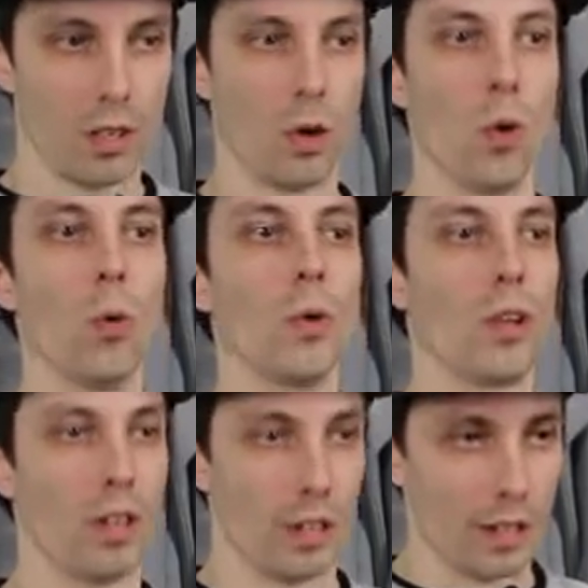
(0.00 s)

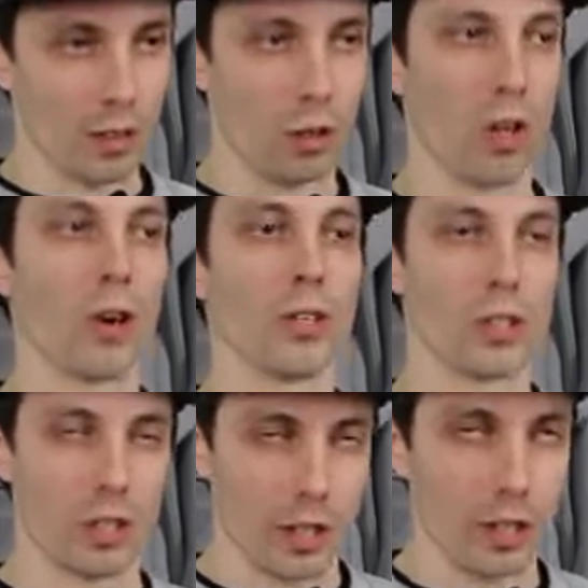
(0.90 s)
Oh,
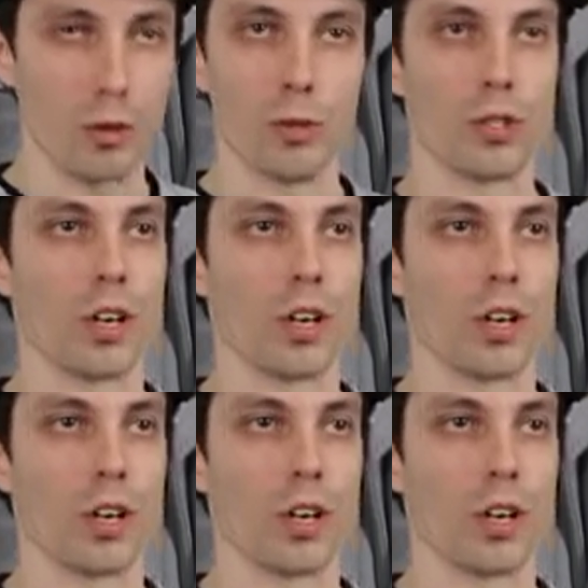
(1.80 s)
largely huge.